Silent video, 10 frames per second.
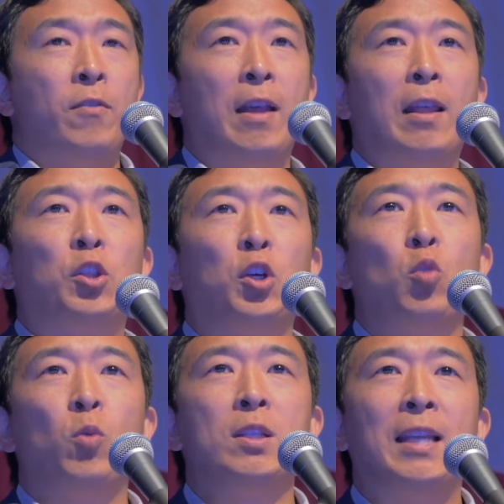Now that
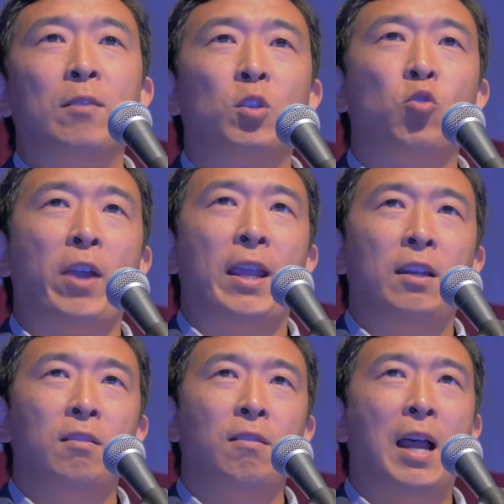third one sounds
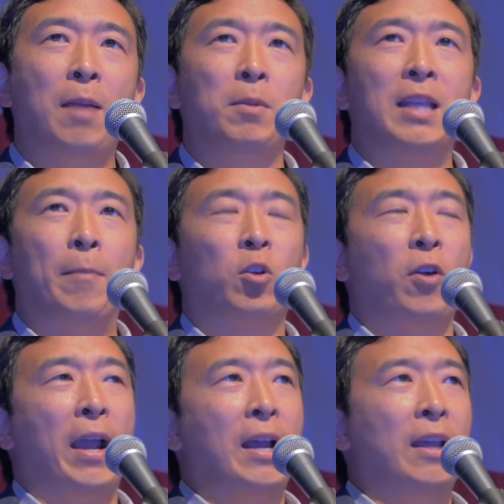great. I'm a
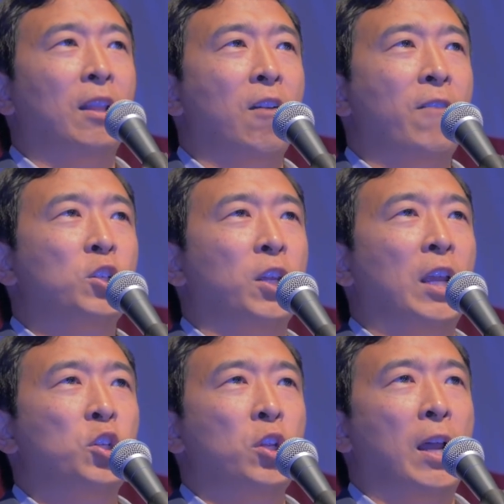Democrat, I love
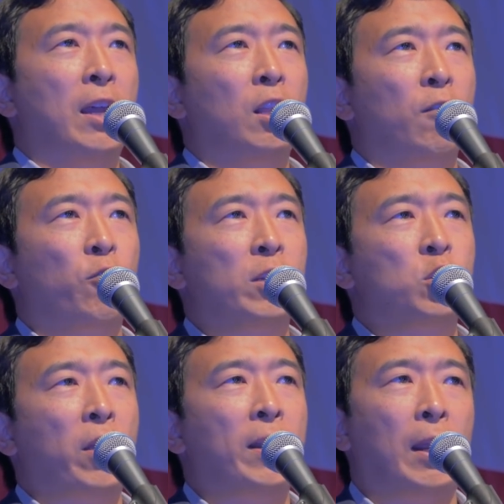education, I love
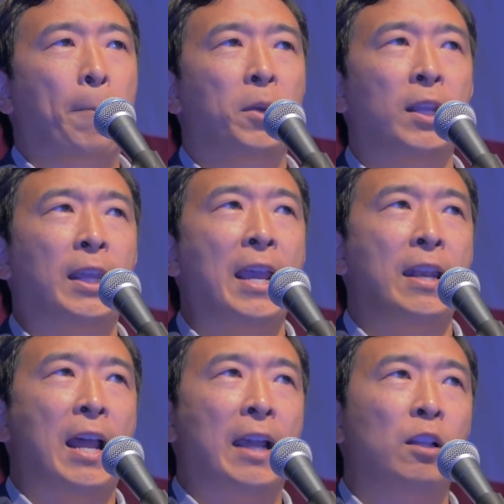retraining. But
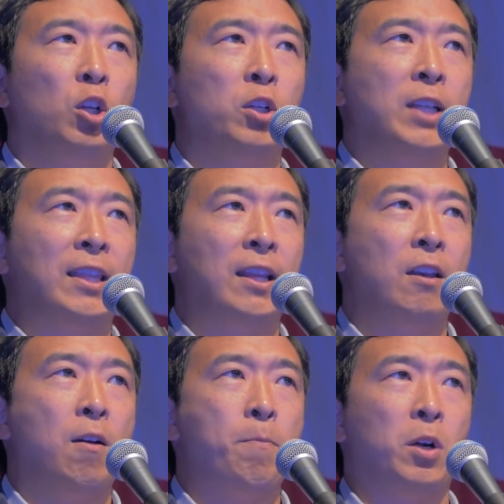again, I looked at the
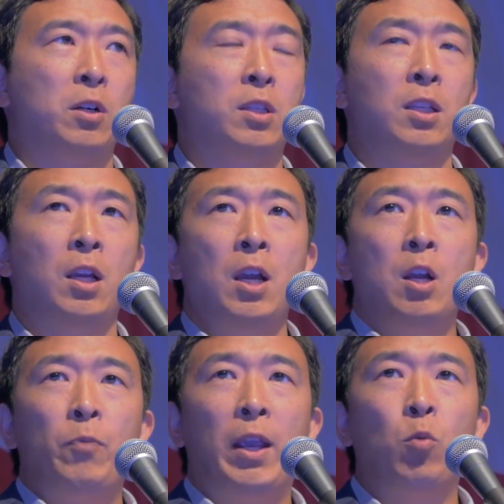numbers.
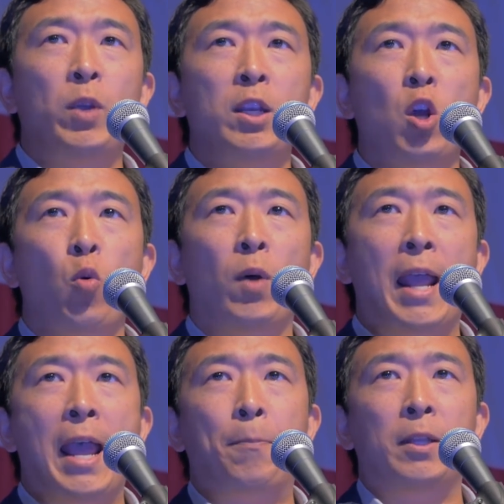And we know what
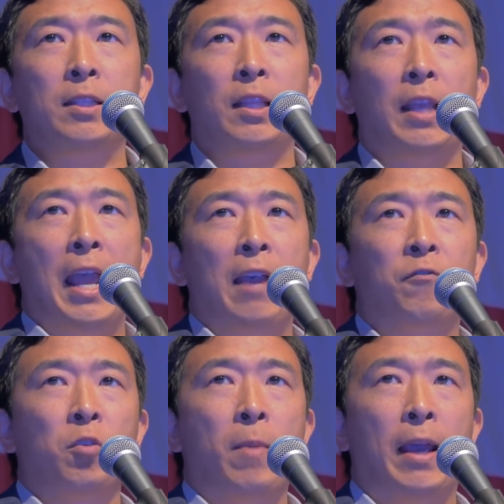happens in the
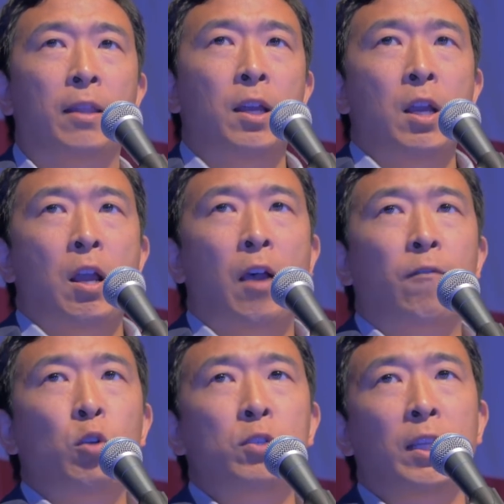aftermath
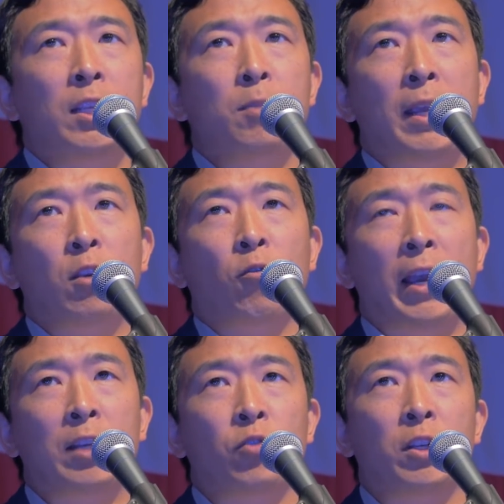of losing these
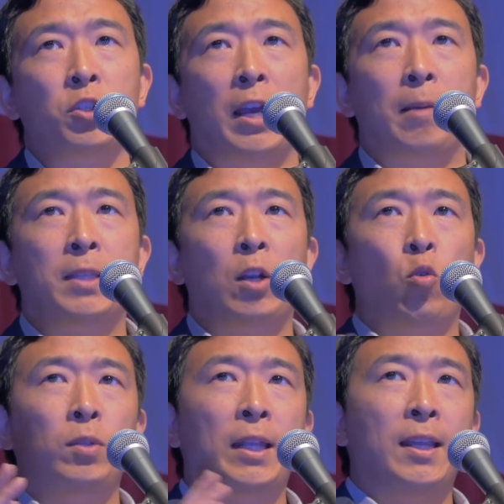manufacturing jobs, that
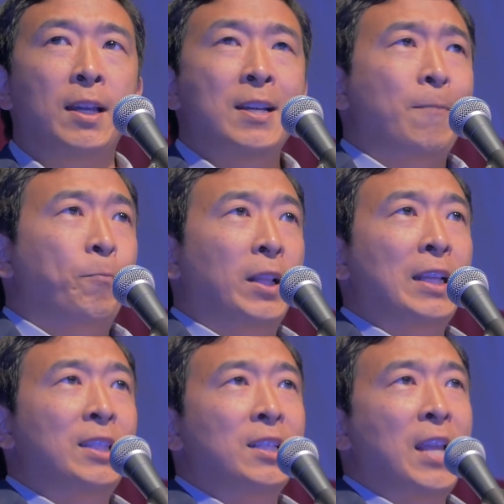only
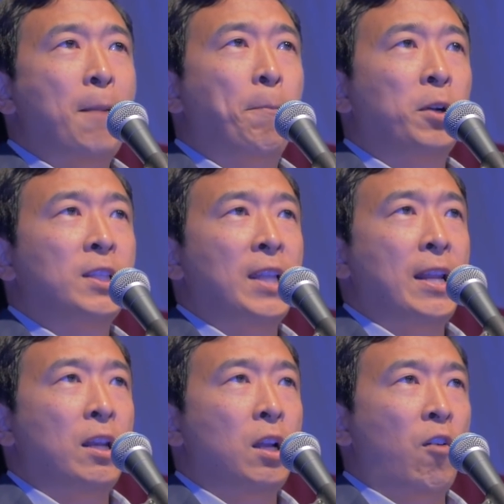less than
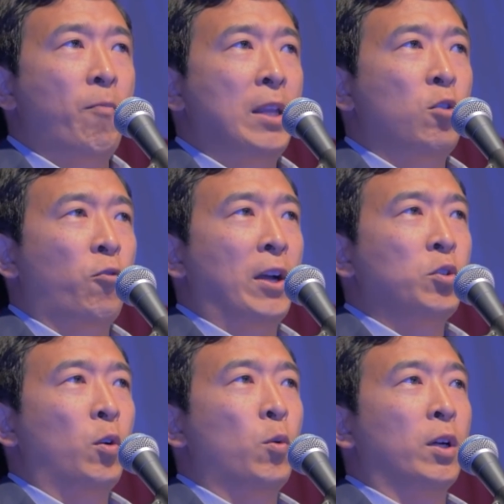10% of
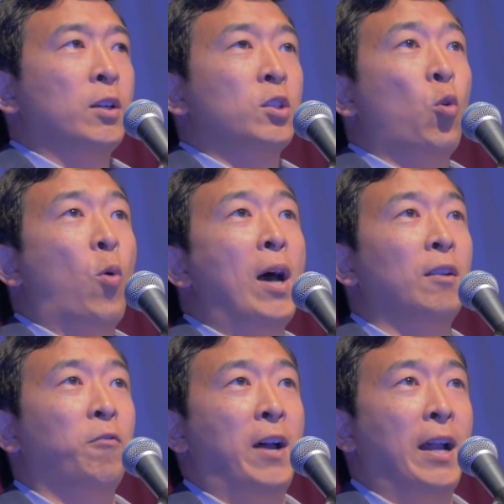manufacturing workers
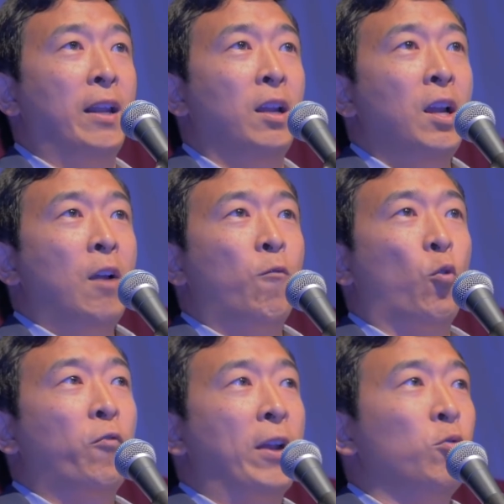qualified
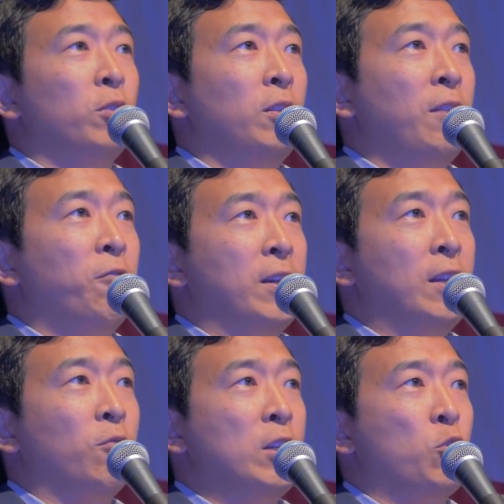for federally
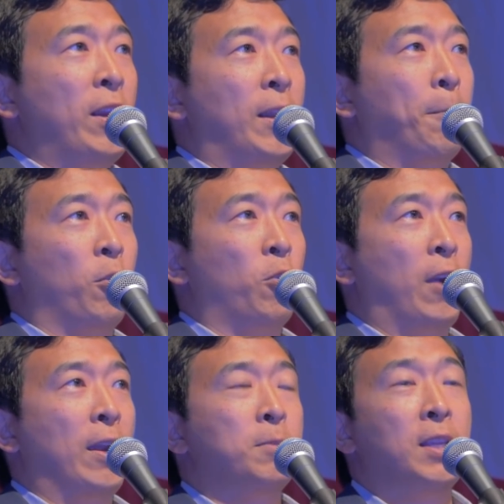funded retraining
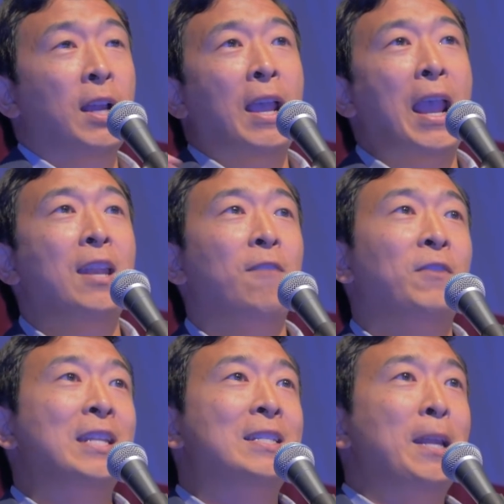programs, and
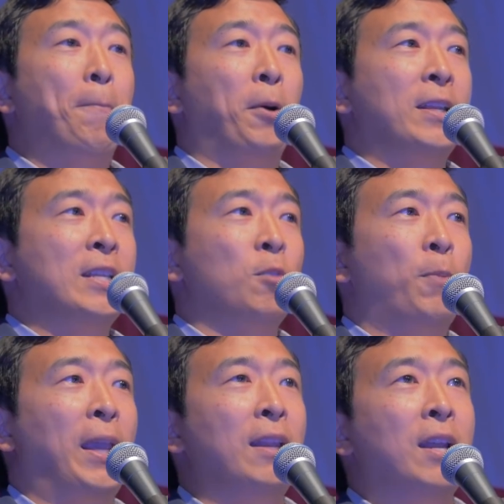if they did
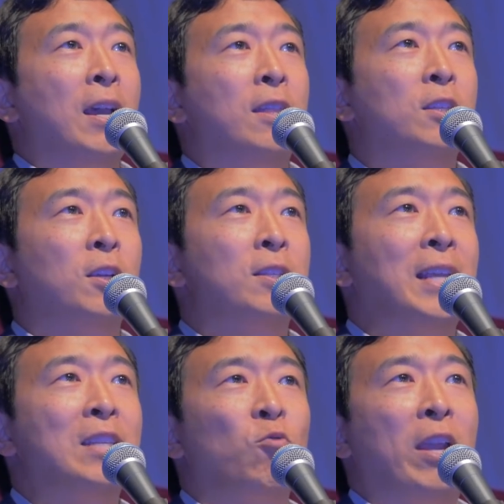participate, the
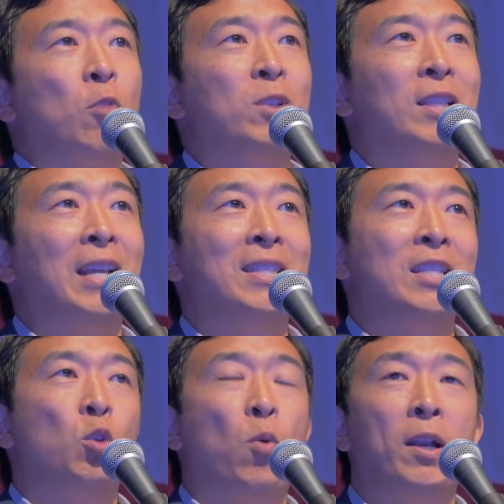success rate was less
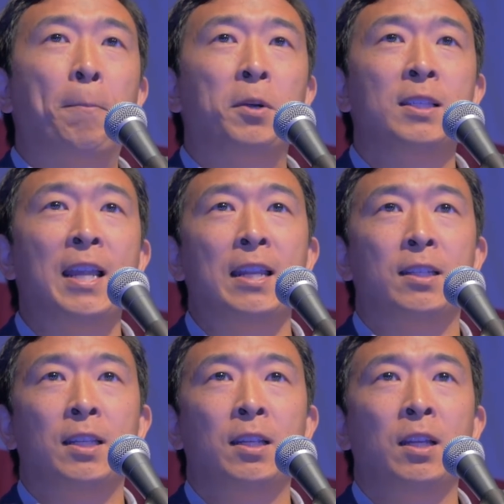than 20%.